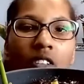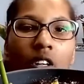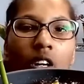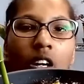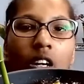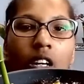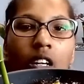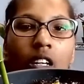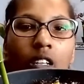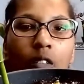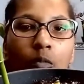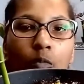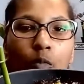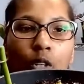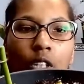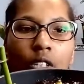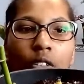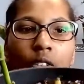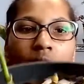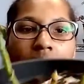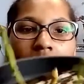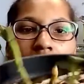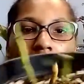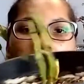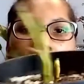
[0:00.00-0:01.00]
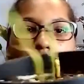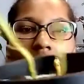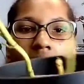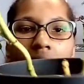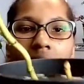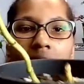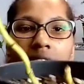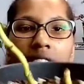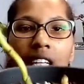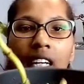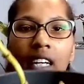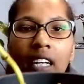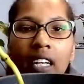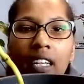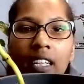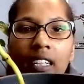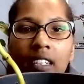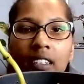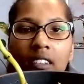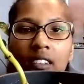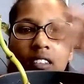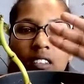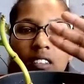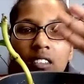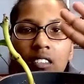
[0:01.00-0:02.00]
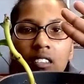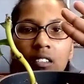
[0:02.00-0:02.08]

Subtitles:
are more green, and then